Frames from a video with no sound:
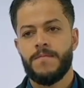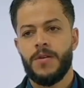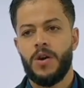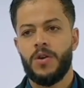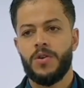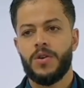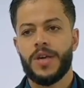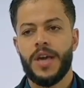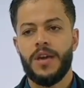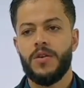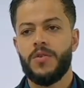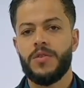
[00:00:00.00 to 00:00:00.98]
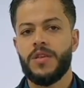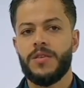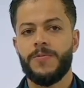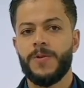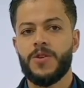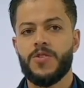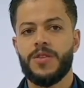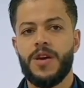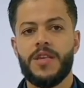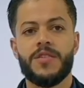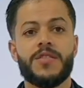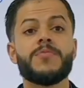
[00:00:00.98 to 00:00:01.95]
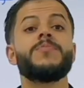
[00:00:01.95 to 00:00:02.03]
Oh, okay. Or the definition
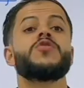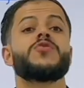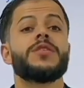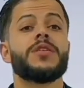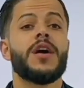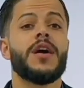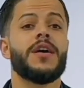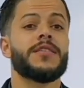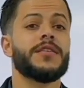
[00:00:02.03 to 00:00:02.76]
as it's mentioned here as